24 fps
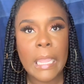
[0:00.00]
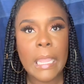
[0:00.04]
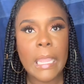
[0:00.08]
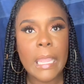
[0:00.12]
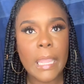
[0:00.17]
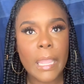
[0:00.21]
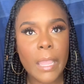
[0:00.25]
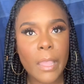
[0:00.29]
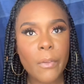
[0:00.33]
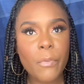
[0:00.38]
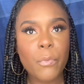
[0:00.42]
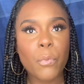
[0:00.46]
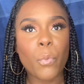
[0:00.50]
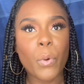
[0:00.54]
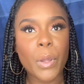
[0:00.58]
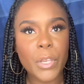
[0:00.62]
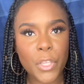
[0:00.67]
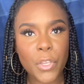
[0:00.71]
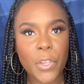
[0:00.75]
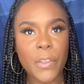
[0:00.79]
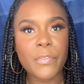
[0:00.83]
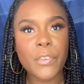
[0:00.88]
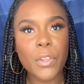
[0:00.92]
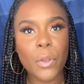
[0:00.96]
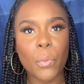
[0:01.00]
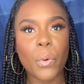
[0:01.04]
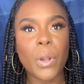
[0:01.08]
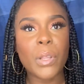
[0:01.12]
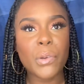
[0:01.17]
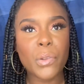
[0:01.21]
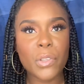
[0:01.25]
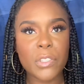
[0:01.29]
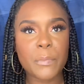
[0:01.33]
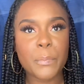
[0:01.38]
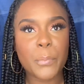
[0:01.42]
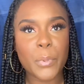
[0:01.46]
if one if you're one of
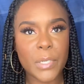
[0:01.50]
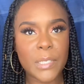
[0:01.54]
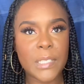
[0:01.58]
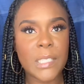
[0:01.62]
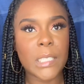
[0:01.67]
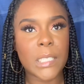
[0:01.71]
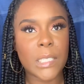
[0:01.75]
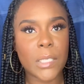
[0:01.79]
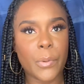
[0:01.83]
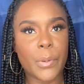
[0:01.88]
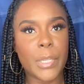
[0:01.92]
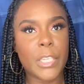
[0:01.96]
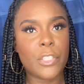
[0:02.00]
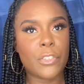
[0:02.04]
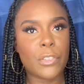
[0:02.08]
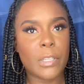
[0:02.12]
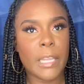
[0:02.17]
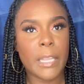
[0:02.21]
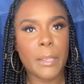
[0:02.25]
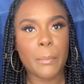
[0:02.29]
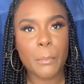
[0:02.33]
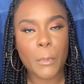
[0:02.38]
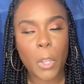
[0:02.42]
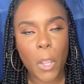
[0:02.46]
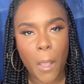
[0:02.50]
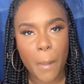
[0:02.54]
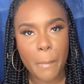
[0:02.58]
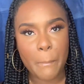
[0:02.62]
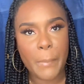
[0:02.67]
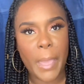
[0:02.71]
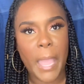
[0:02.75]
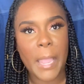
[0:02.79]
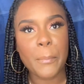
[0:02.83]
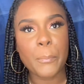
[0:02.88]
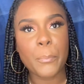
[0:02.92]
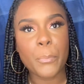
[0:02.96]
those persons who are into like
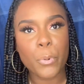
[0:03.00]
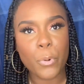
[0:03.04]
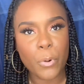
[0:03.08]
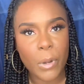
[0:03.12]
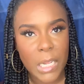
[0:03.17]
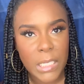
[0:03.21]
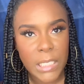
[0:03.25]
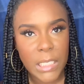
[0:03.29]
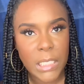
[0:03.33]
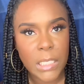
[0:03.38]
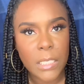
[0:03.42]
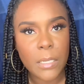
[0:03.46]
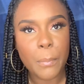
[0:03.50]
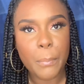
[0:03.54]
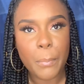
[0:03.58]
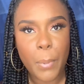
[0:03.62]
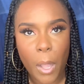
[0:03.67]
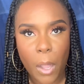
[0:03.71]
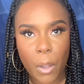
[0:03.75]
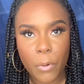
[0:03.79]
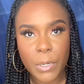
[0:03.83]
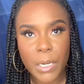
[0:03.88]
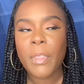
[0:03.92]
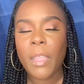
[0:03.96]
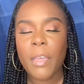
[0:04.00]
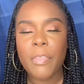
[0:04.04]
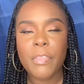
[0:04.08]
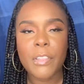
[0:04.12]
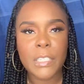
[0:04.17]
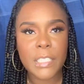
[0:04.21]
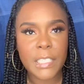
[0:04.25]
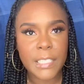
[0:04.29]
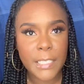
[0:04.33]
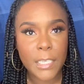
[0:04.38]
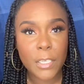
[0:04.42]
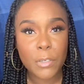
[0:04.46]
compact pressed powder the
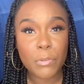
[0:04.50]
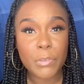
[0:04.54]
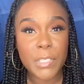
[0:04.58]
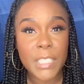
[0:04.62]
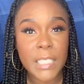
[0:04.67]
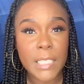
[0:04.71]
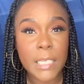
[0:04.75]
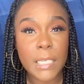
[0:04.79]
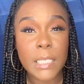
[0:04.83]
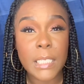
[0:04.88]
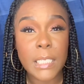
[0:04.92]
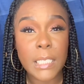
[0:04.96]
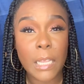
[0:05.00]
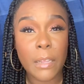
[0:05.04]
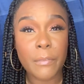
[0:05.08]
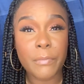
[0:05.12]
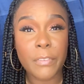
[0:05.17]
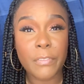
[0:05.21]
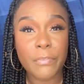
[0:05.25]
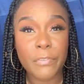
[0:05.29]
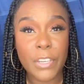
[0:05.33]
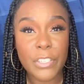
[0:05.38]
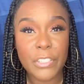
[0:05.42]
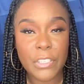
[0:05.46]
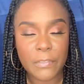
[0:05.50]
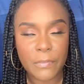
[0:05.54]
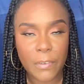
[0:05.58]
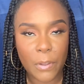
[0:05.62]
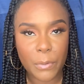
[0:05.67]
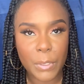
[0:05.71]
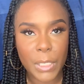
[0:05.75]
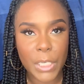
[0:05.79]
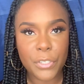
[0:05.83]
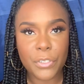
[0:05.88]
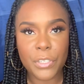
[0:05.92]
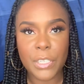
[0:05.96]
synchro skin self refreshing
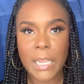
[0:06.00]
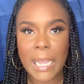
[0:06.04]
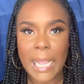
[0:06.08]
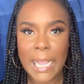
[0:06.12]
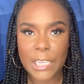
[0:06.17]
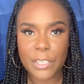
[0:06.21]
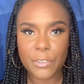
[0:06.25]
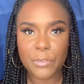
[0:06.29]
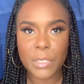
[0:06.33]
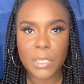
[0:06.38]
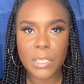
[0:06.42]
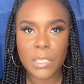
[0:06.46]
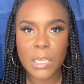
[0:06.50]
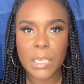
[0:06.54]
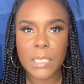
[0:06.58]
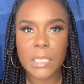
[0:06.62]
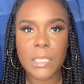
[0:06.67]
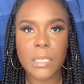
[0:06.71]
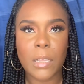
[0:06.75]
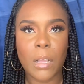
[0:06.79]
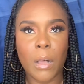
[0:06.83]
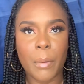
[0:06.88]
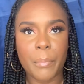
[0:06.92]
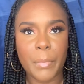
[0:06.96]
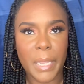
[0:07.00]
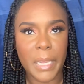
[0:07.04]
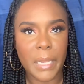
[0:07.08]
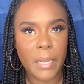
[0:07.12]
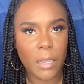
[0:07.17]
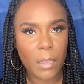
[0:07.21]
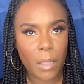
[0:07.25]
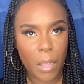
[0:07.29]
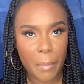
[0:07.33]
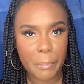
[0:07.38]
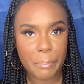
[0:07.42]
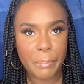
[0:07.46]
foundation actually does come in a
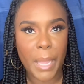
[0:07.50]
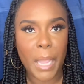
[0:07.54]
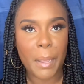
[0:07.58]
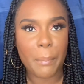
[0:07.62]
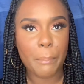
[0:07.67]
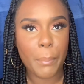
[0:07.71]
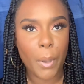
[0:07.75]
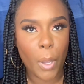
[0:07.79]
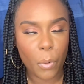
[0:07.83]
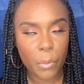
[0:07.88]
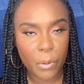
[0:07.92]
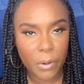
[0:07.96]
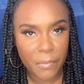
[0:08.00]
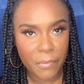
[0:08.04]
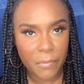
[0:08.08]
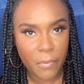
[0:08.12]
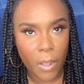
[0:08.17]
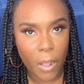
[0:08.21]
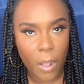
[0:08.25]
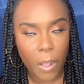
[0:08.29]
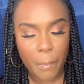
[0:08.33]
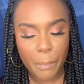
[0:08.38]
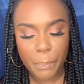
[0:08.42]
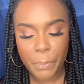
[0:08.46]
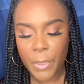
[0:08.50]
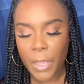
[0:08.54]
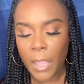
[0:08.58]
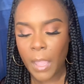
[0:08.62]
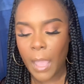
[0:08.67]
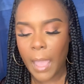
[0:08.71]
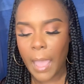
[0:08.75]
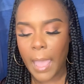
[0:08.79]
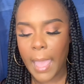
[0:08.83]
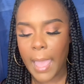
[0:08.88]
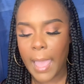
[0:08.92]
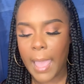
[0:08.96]
compact powder form
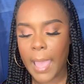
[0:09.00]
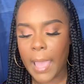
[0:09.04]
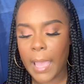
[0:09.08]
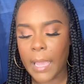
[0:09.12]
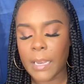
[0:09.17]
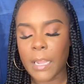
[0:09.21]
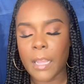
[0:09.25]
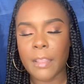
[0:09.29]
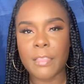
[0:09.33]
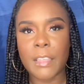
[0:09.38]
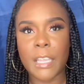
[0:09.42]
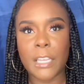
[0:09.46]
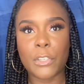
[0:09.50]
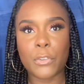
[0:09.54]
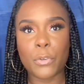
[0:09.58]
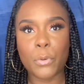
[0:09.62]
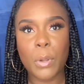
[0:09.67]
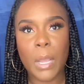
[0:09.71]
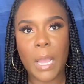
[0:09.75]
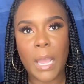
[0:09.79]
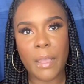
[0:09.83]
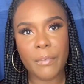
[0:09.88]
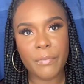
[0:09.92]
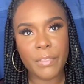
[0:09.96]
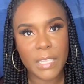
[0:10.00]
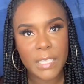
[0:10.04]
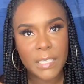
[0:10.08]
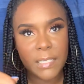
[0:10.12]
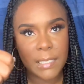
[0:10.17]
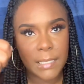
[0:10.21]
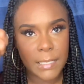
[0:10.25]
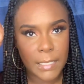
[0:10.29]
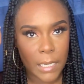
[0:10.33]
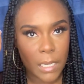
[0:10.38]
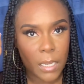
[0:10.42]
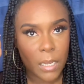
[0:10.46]
and they do have the
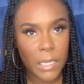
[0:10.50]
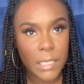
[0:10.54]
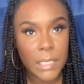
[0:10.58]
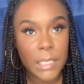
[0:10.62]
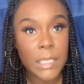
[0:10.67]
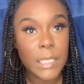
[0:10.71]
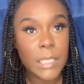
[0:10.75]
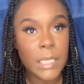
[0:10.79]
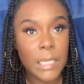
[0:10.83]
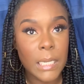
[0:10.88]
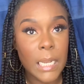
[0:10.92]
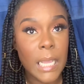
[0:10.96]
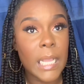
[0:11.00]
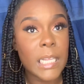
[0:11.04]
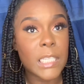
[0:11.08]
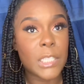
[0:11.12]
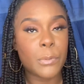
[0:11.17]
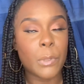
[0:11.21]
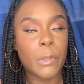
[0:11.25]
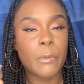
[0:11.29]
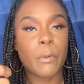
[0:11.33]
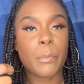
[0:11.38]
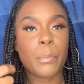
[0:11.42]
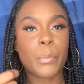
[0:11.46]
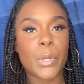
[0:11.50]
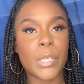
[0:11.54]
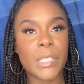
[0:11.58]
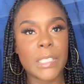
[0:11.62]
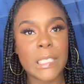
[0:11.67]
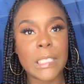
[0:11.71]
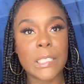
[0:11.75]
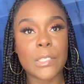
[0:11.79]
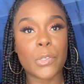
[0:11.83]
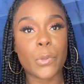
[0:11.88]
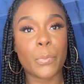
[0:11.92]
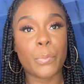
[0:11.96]
stick concealer as well for
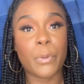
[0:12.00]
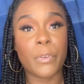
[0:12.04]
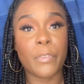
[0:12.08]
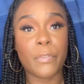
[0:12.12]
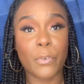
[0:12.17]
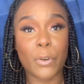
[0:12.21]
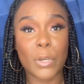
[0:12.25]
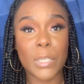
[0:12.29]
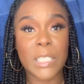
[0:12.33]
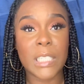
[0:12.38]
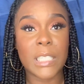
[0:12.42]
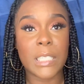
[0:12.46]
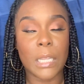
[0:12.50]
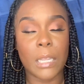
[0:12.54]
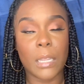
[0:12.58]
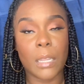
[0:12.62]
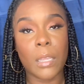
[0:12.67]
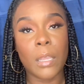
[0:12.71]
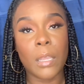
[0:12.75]
persons who prefer stick